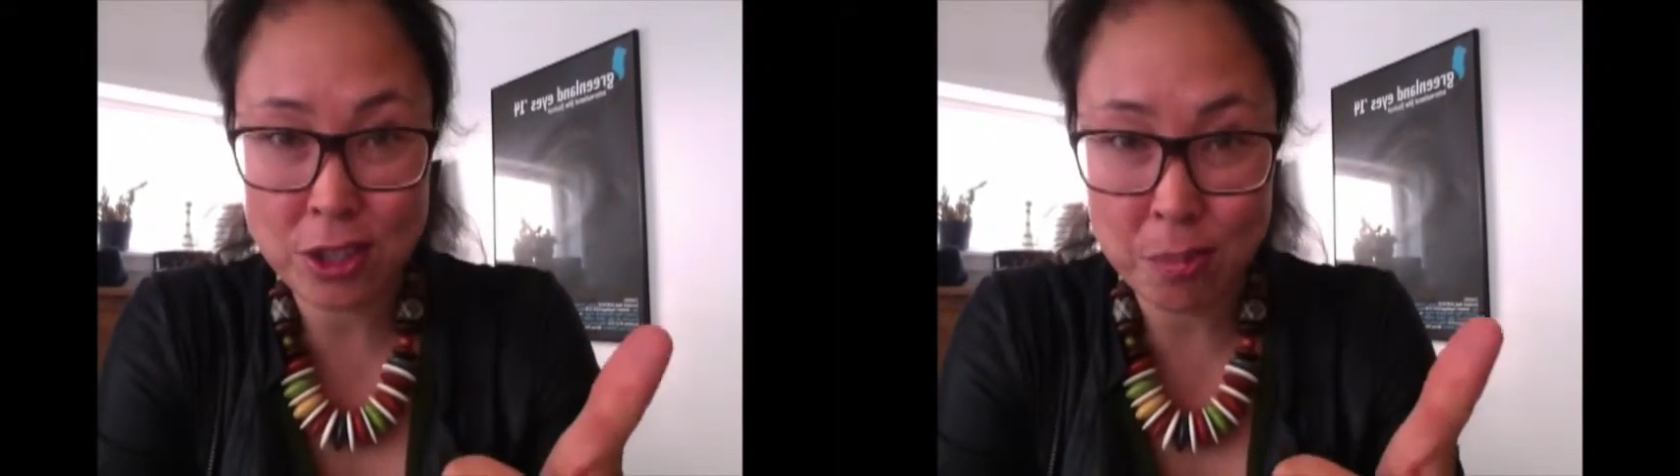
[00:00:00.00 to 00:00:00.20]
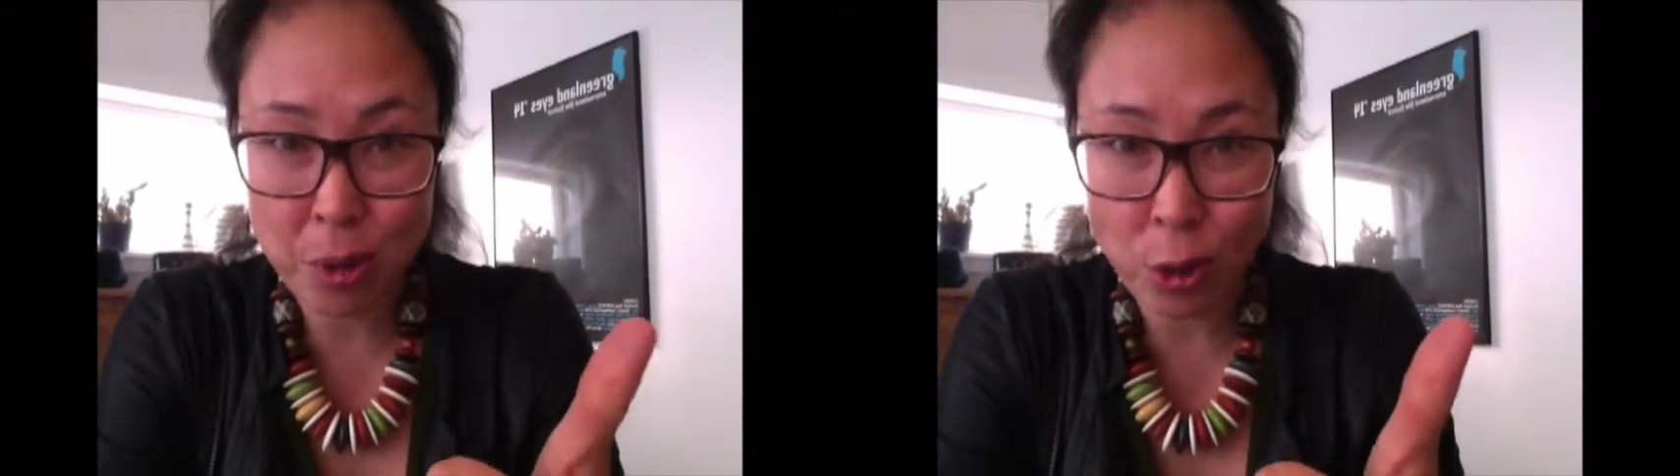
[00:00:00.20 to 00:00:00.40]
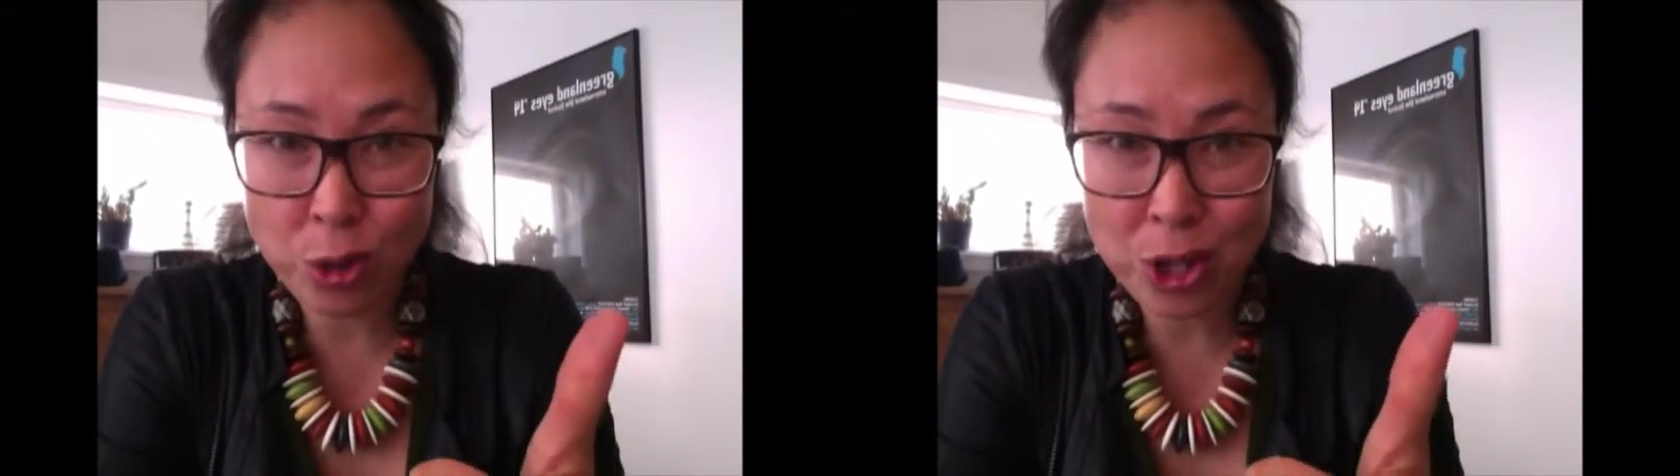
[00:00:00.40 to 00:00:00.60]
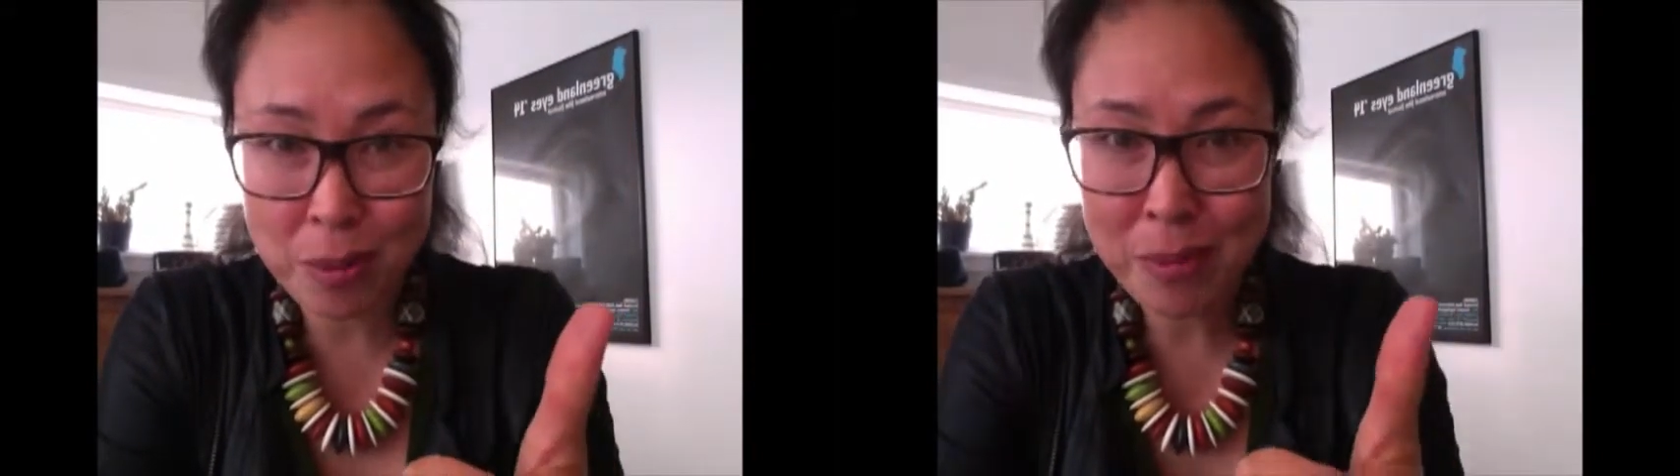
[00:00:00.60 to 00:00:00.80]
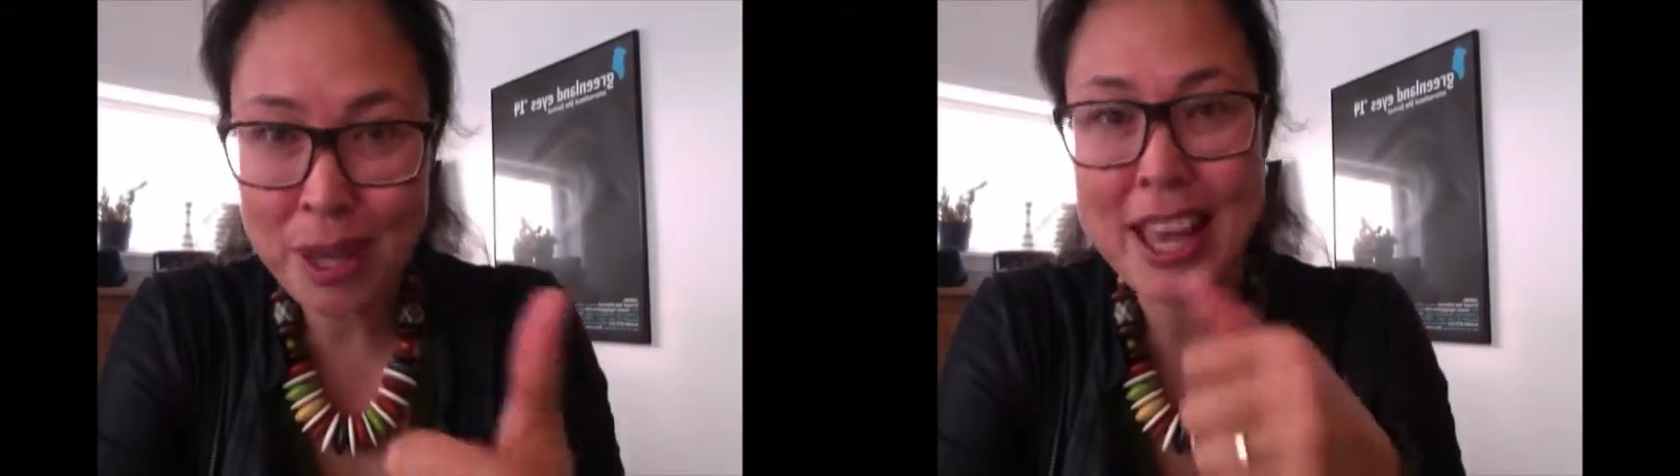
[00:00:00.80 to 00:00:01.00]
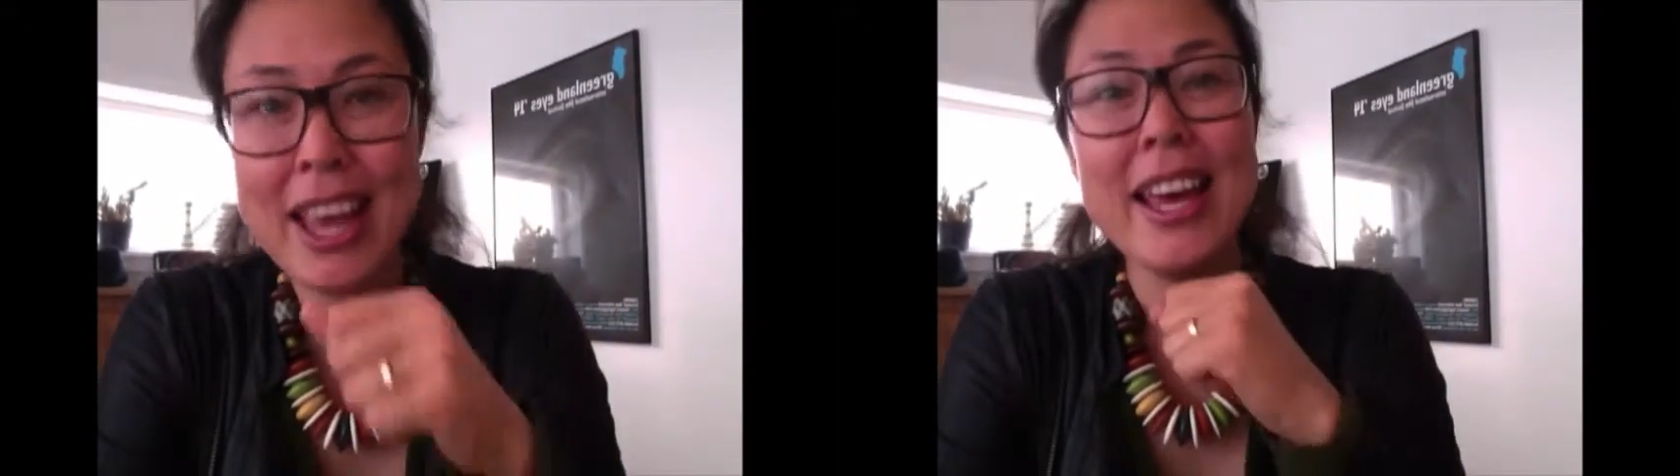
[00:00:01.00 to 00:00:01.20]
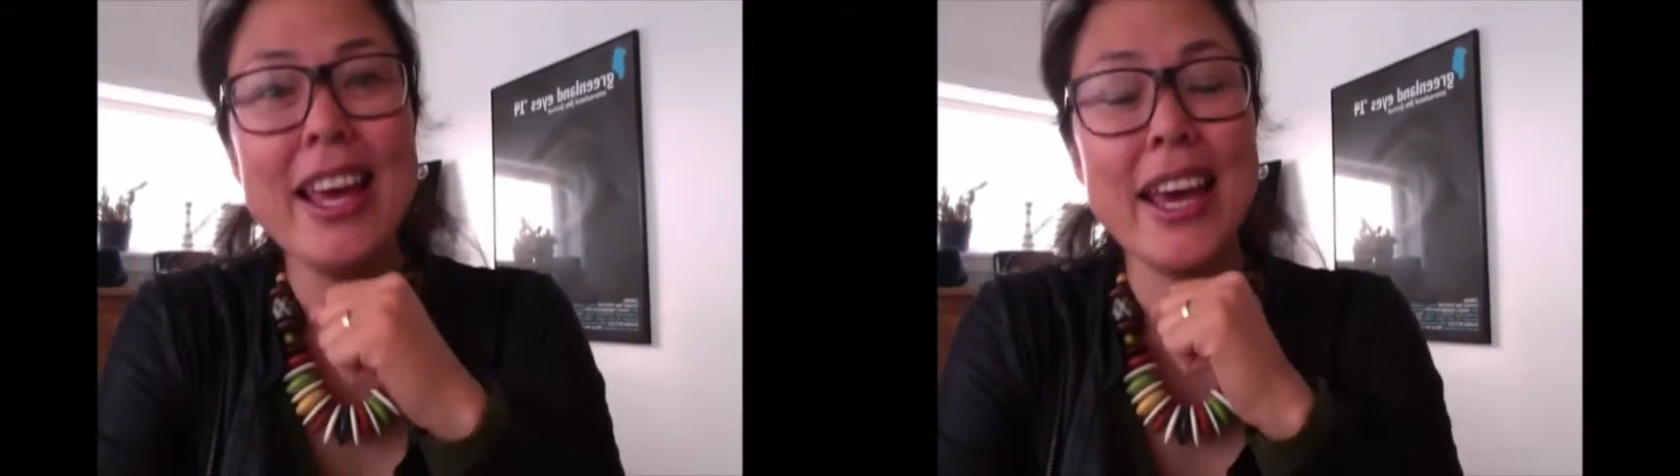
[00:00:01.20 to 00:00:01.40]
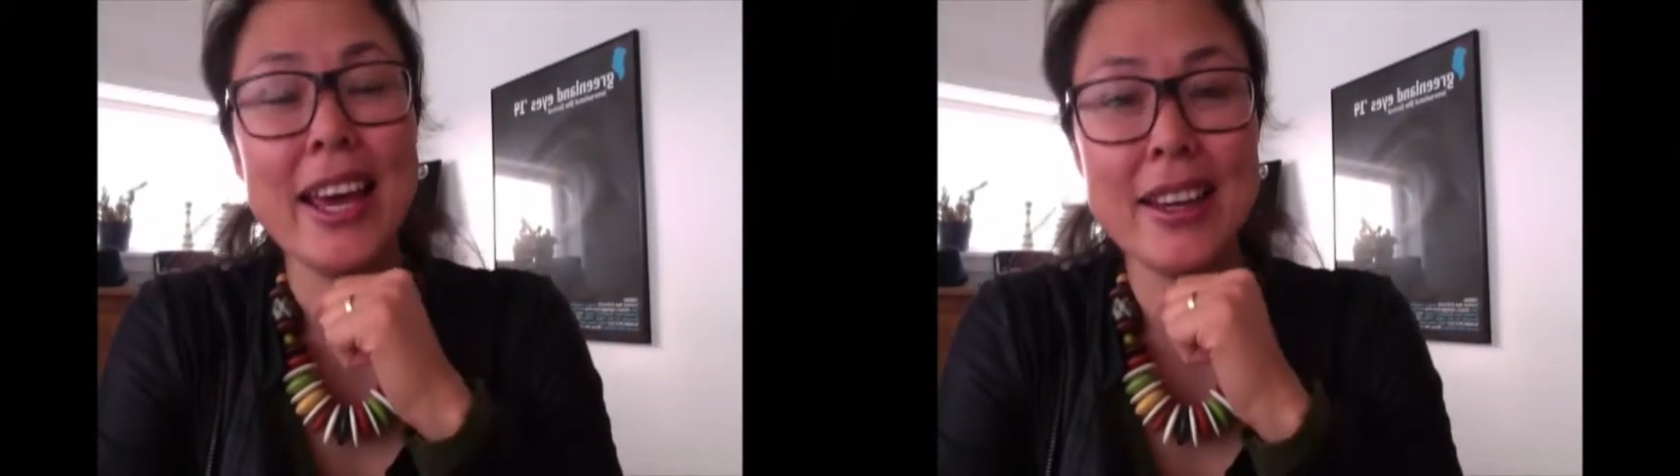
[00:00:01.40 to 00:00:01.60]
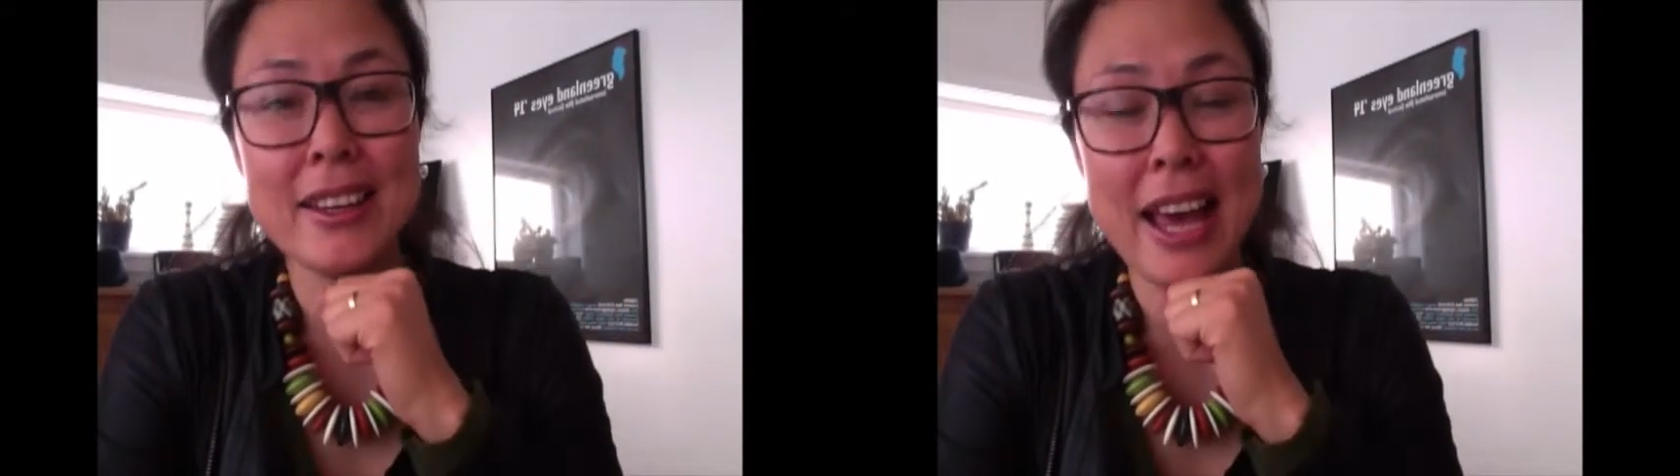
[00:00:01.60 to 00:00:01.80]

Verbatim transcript: symposium. It'll